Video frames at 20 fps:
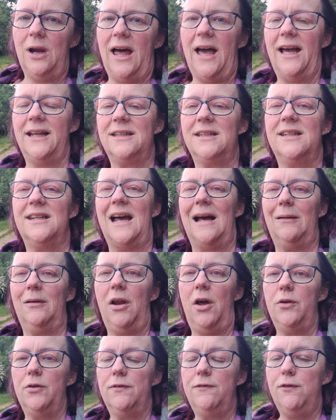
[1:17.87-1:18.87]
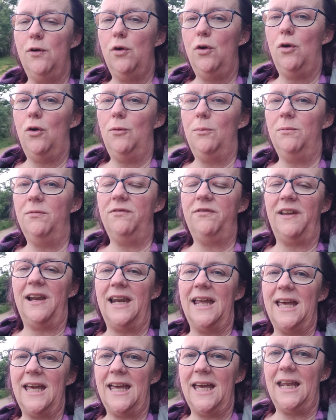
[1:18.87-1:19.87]
I had to download a form, fill
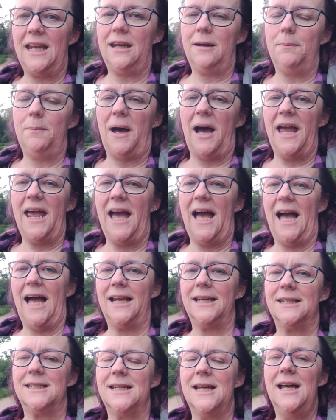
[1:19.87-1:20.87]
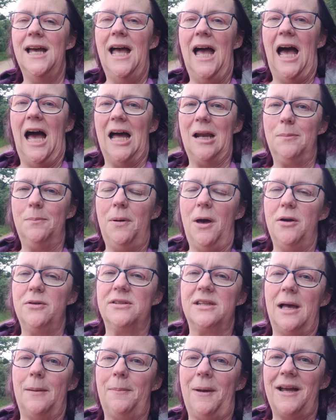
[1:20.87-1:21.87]
it in by hand and
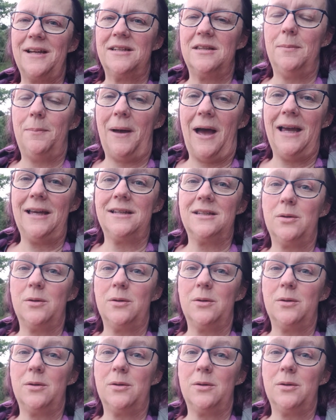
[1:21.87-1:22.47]
post that back to the bank.